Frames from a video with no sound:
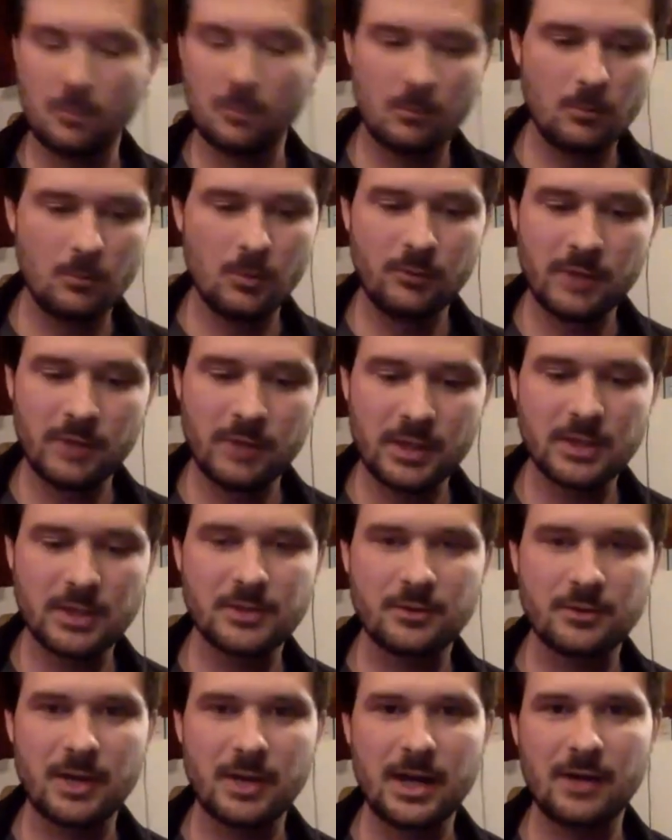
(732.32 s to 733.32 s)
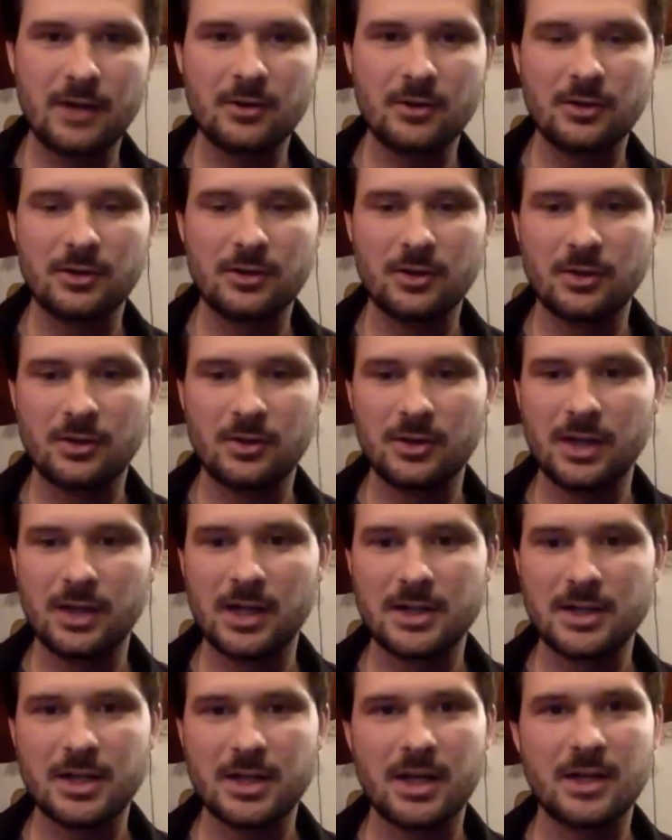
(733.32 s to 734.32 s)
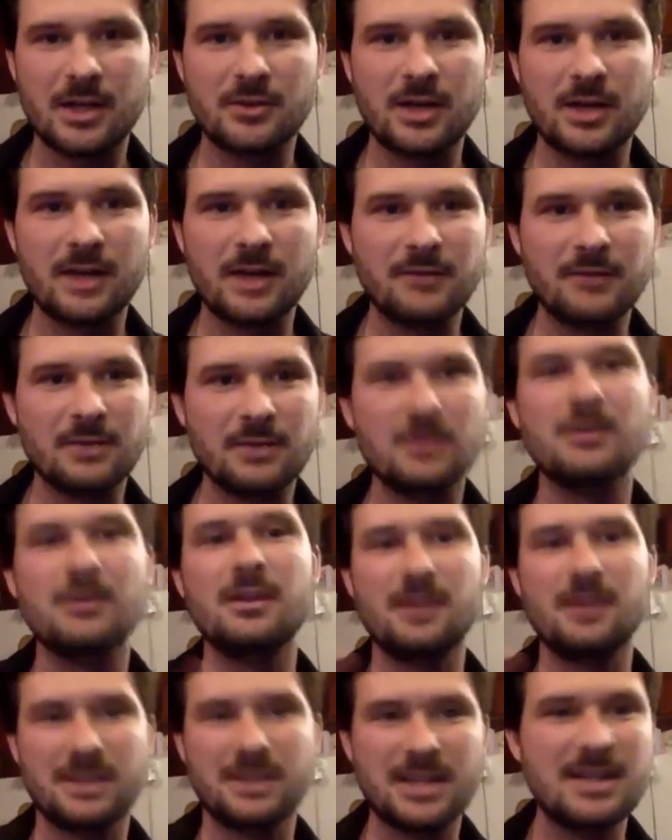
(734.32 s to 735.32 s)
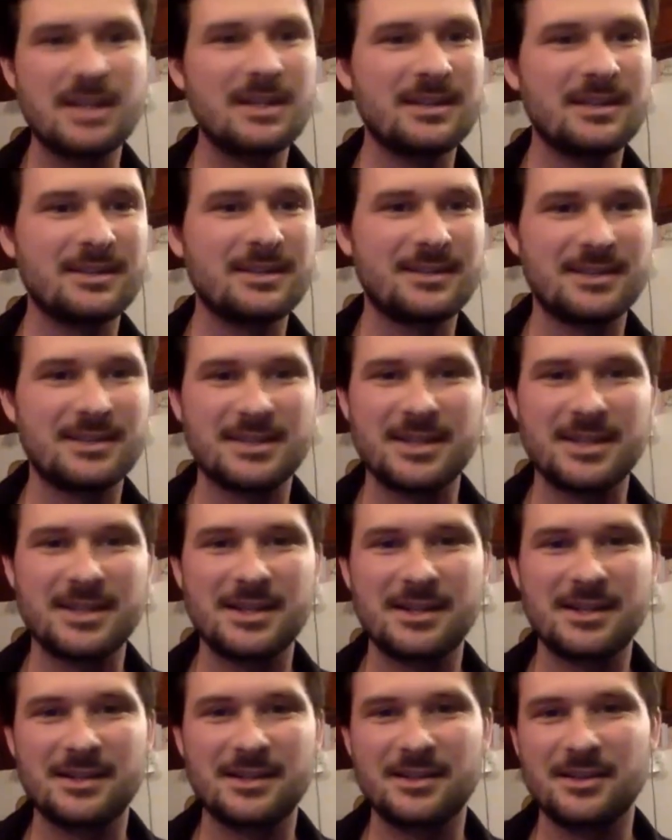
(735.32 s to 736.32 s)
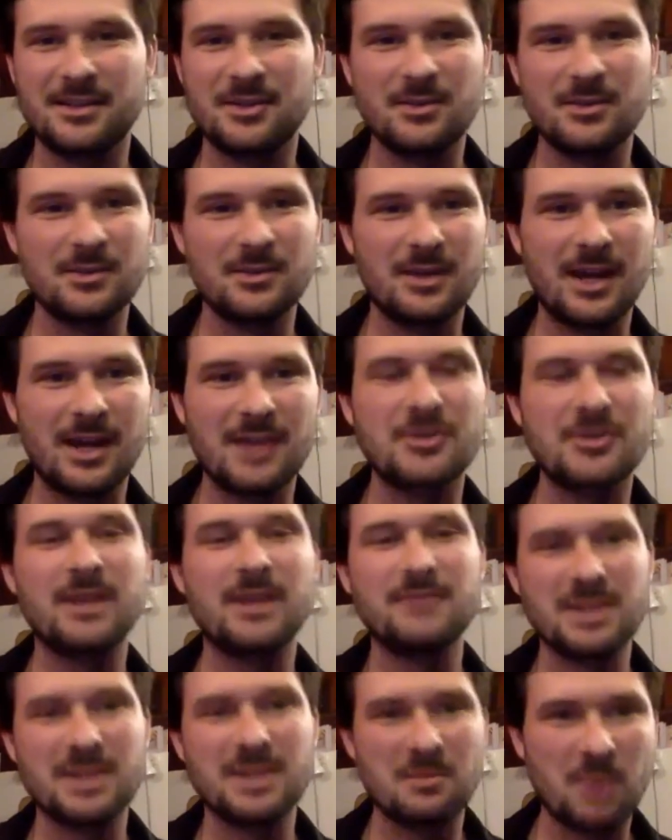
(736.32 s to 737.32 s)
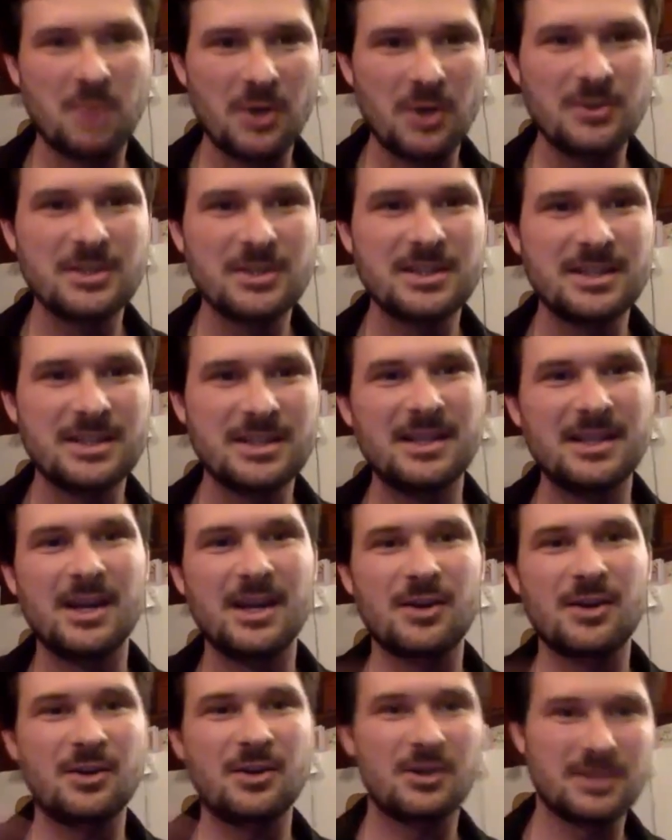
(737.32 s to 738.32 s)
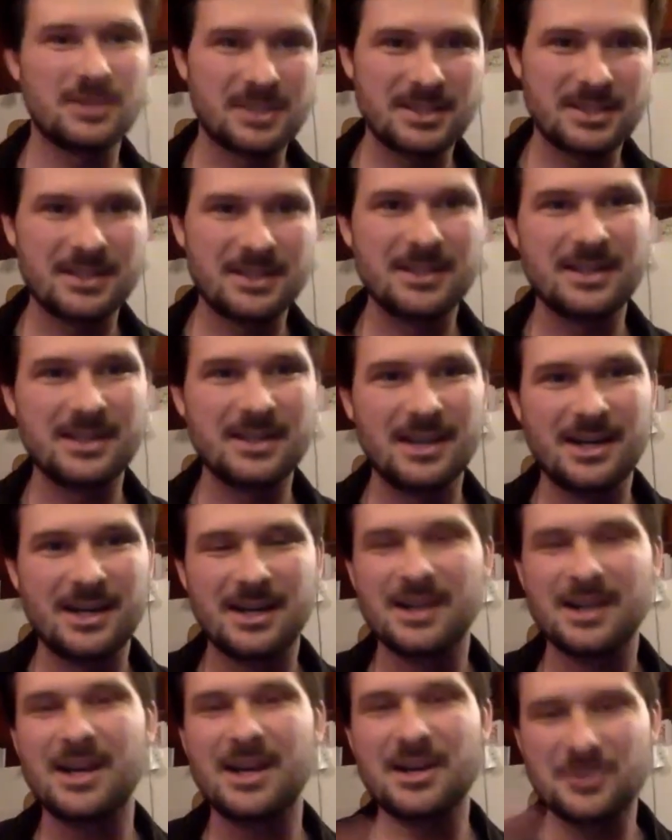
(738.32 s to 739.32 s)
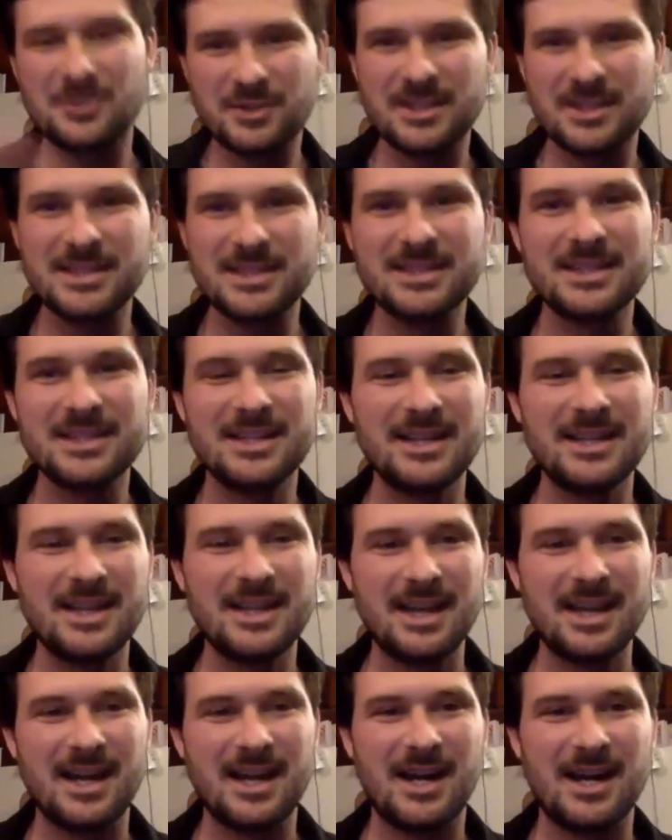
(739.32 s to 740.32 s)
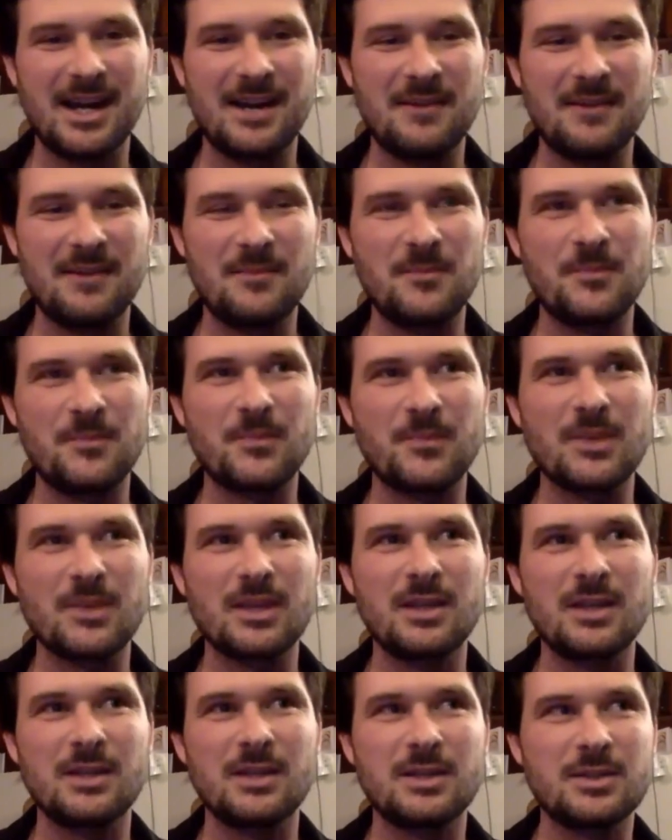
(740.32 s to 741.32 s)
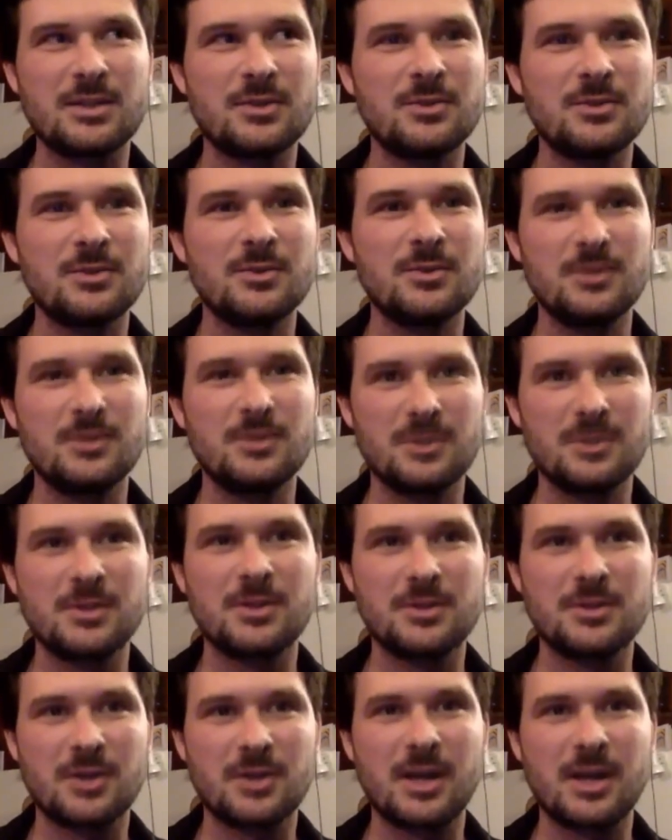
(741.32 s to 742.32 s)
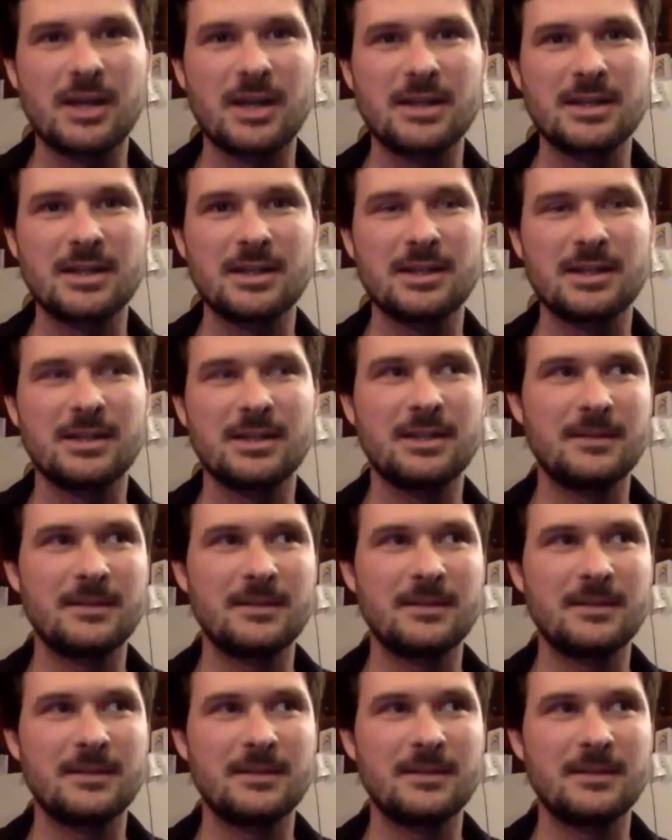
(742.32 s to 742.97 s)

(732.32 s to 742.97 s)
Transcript: moving things around on, on large hard drives and sending, sending you know, hard drives in the post across uh, countries um, to, to trying to